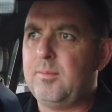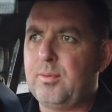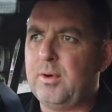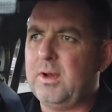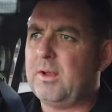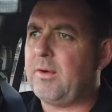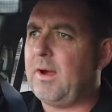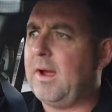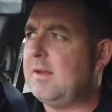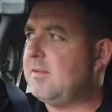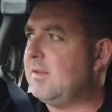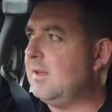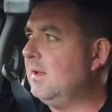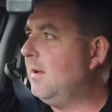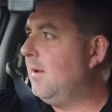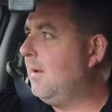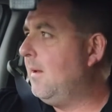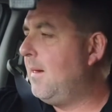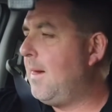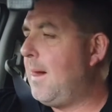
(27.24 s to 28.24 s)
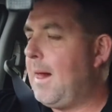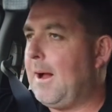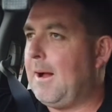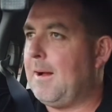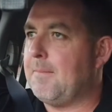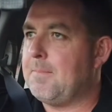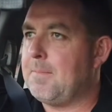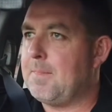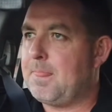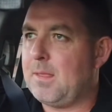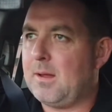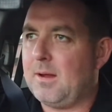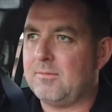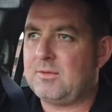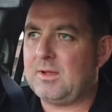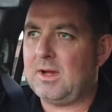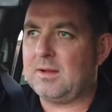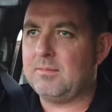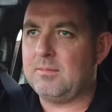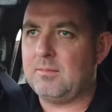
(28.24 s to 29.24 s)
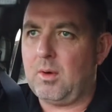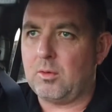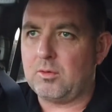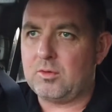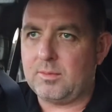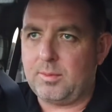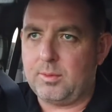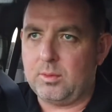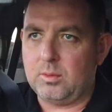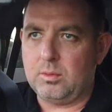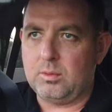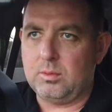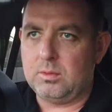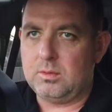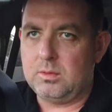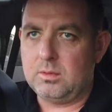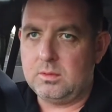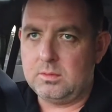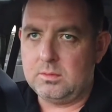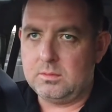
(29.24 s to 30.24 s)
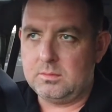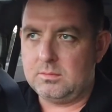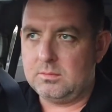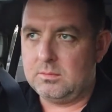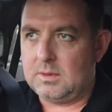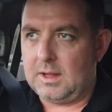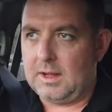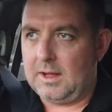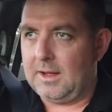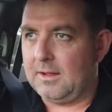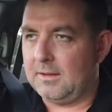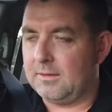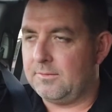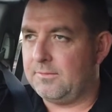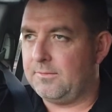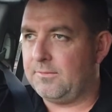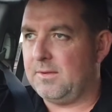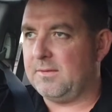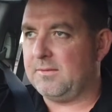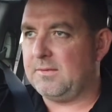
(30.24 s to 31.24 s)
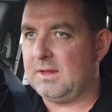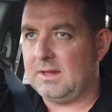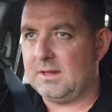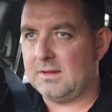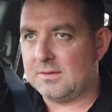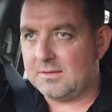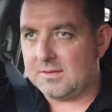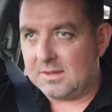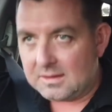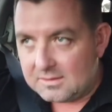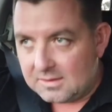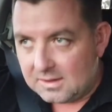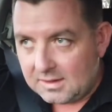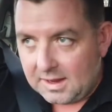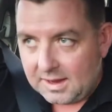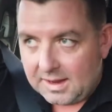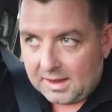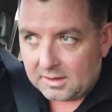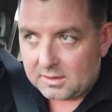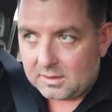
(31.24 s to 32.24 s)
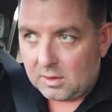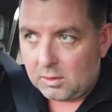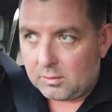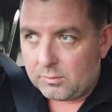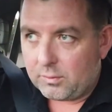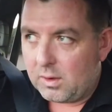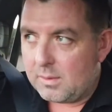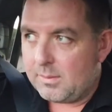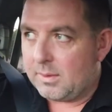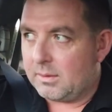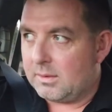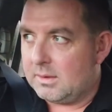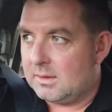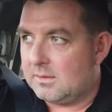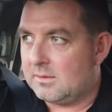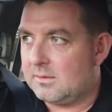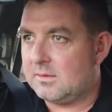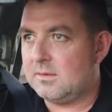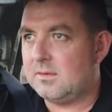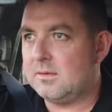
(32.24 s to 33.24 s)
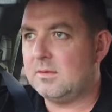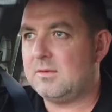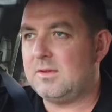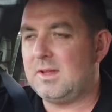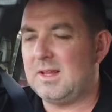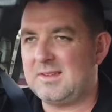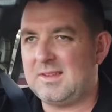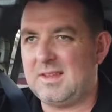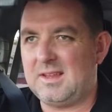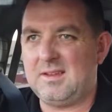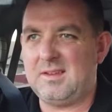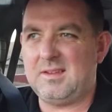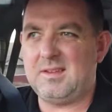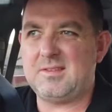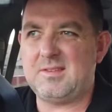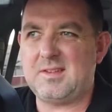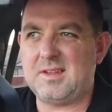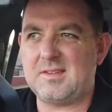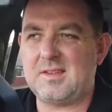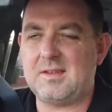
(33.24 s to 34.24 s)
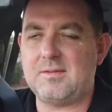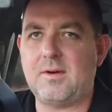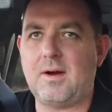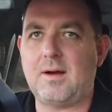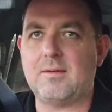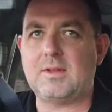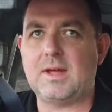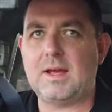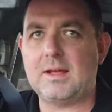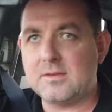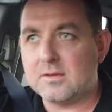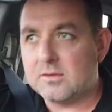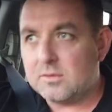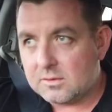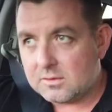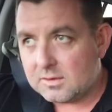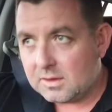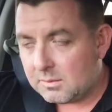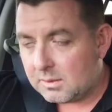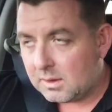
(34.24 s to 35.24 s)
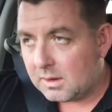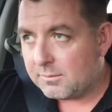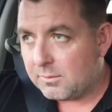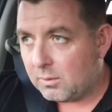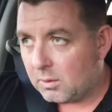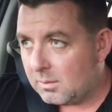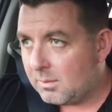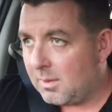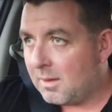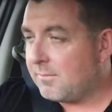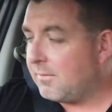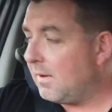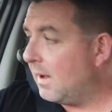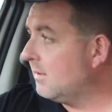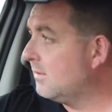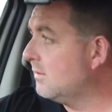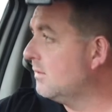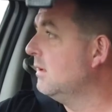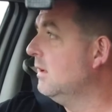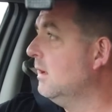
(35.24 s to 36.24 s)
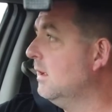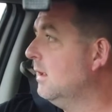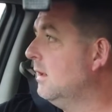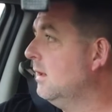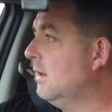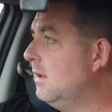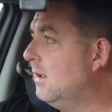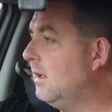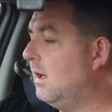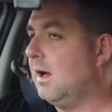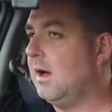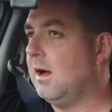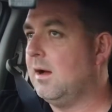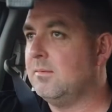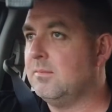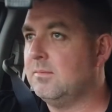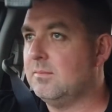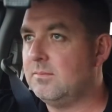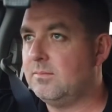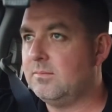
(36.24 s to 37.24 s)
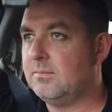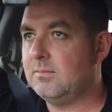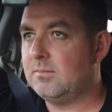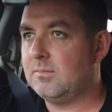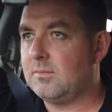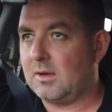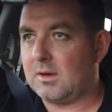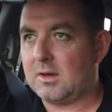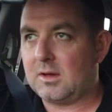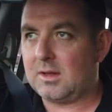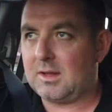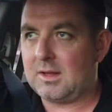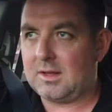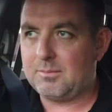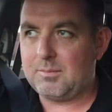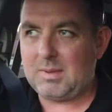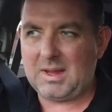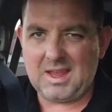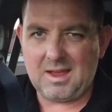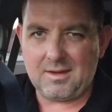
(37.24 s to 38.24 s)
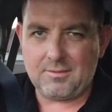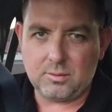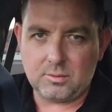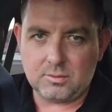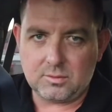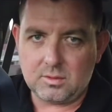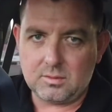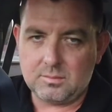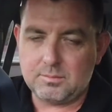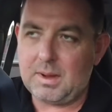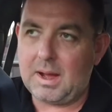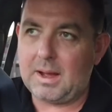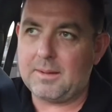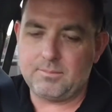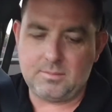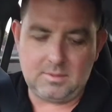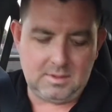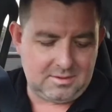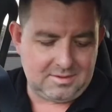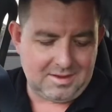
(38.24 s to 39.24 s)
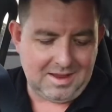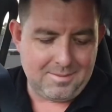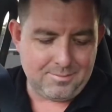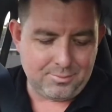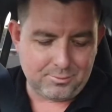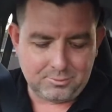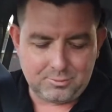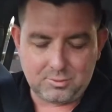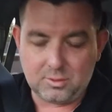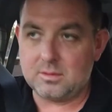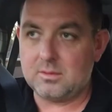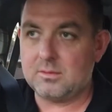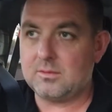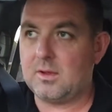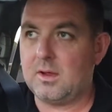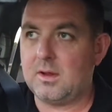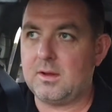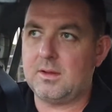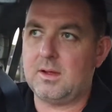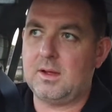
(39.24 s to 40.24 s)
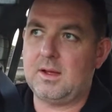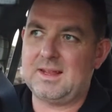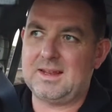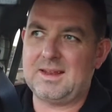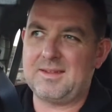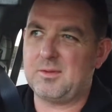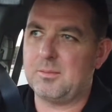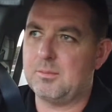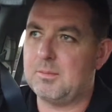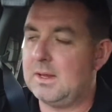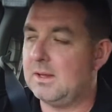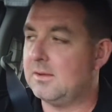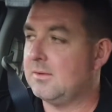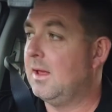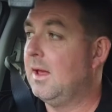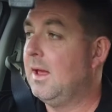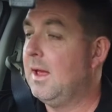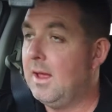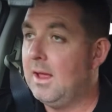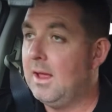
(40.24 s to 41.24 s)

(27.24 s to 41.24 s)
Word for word: Pretty crazy. Um, I've done multiple uh, fifty and sixty day alcohol free periods. sixty, sixty-five days is usually when I fall on my face. Um, so I've got to be careful soon. But it's April soon, so I can have some beers.